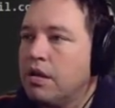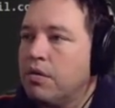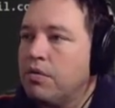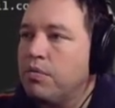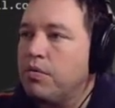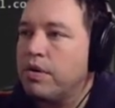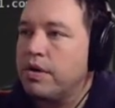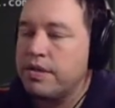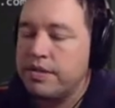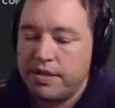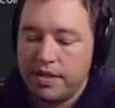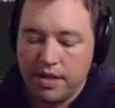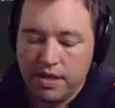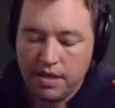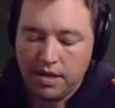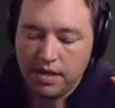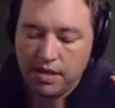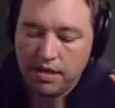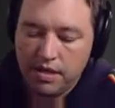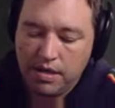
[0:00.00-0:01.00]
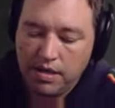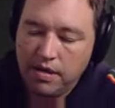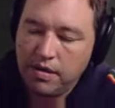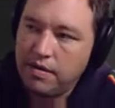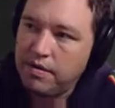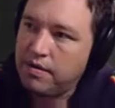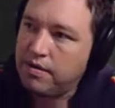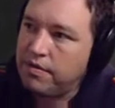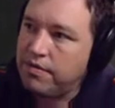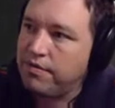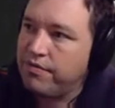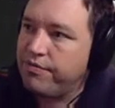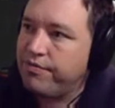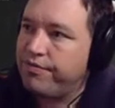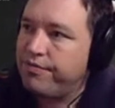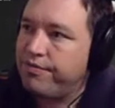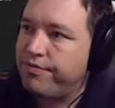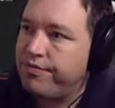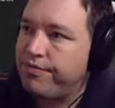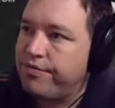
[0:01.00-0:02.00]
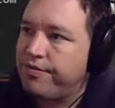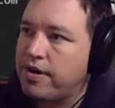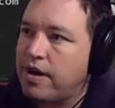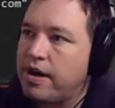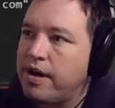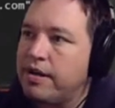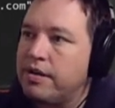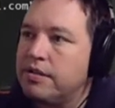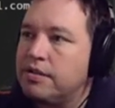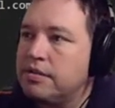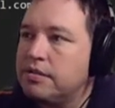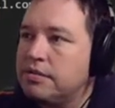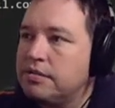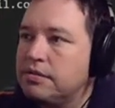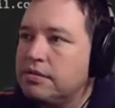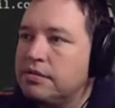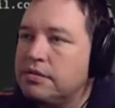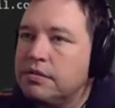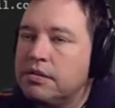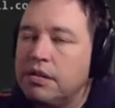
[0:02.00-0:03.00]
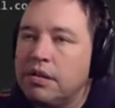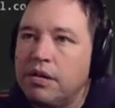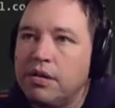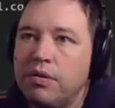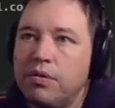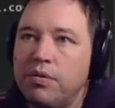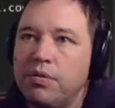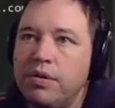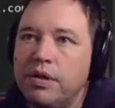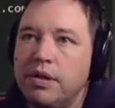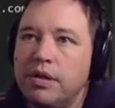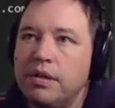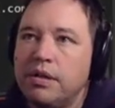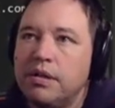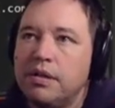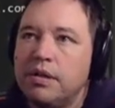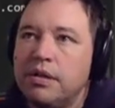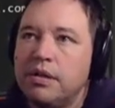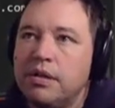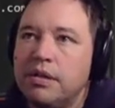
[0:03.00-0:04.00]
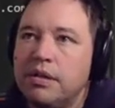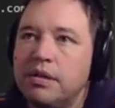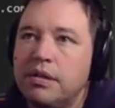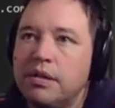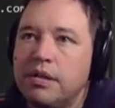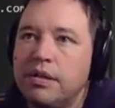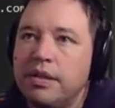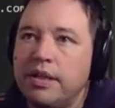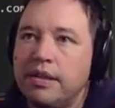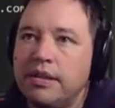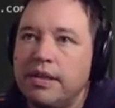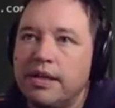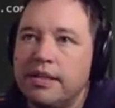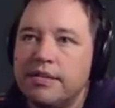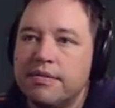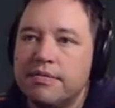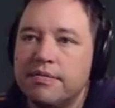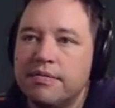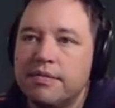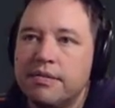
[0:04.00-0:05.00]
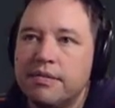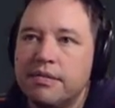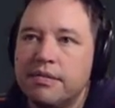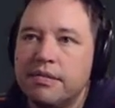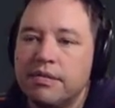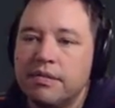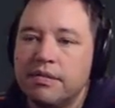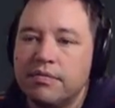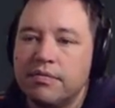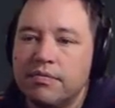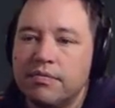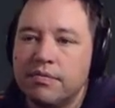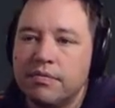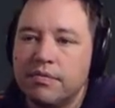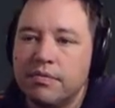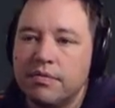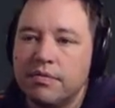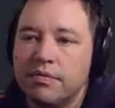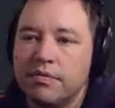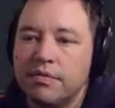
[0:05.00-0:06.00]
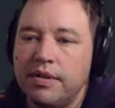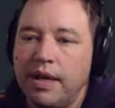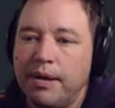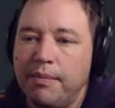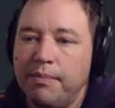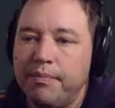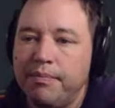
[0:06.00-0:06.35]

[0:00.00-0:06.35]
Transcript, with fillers: We're going to say file load. I think that's, yep.